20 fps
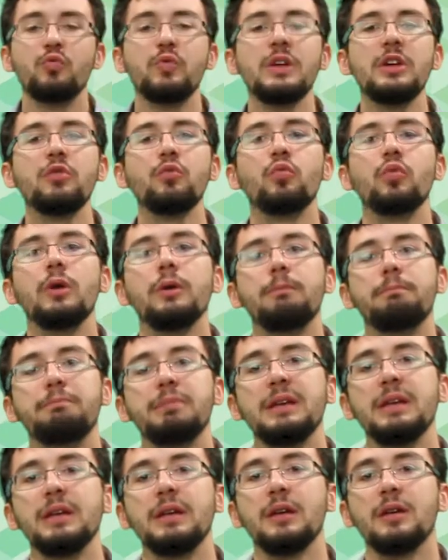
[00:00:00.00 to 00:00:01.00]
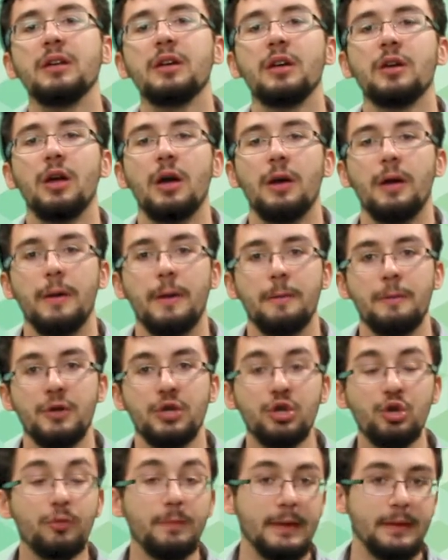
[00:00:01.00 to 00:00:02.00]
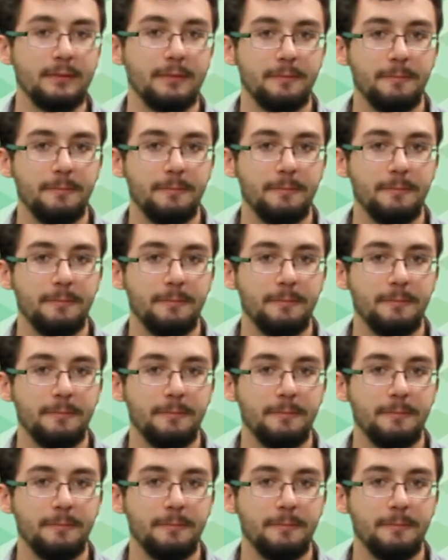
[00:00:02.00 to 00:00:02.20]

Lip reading: We would be human.